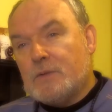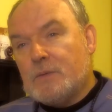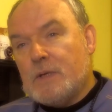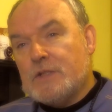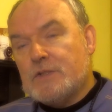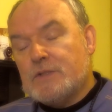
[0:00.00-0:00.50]

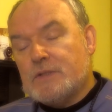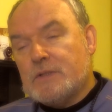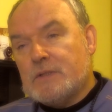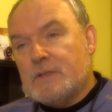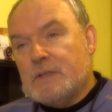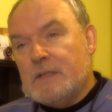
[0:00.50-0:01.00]
question
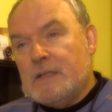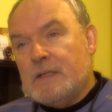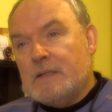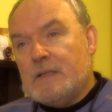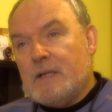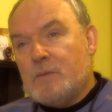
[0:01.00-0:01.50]

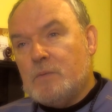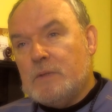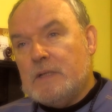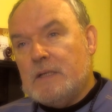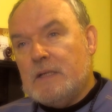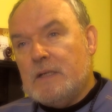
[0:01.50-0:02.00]
that
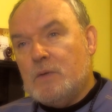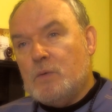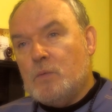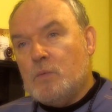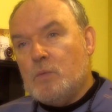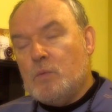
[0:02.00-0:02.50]
we
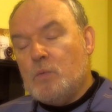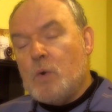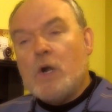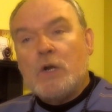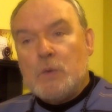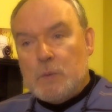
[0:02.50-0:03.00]

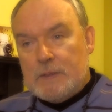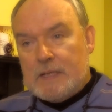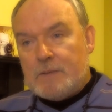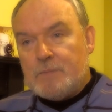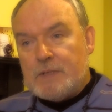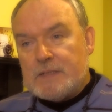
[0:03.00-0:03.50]
work with
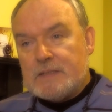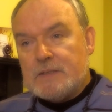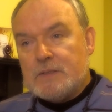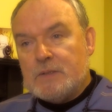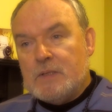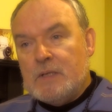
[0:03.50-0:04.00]
at
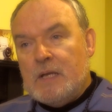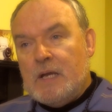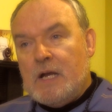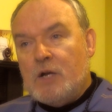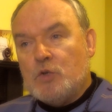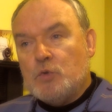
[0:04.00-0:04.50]
present.
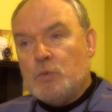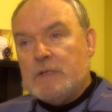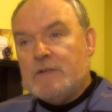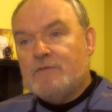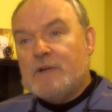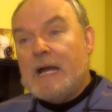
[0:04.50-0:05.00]
How do we
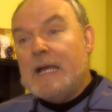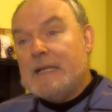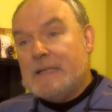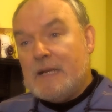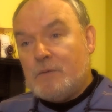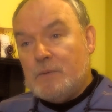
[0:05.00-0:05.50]

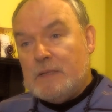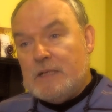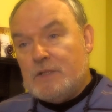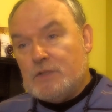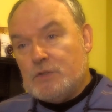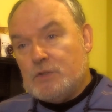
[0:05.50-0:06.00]
define that
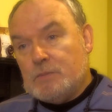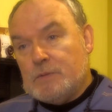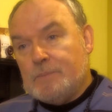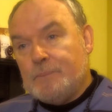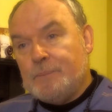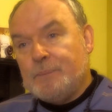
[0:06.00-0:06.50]
relationship?
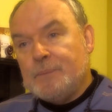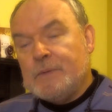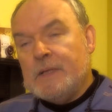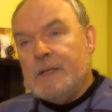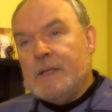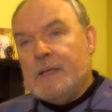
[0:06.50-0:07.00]

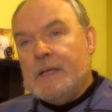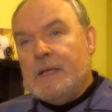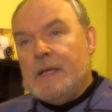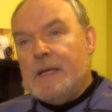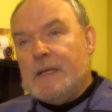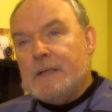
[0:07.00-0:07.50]

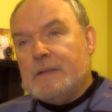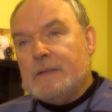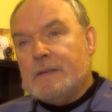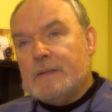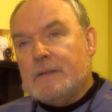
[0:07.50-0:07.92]
And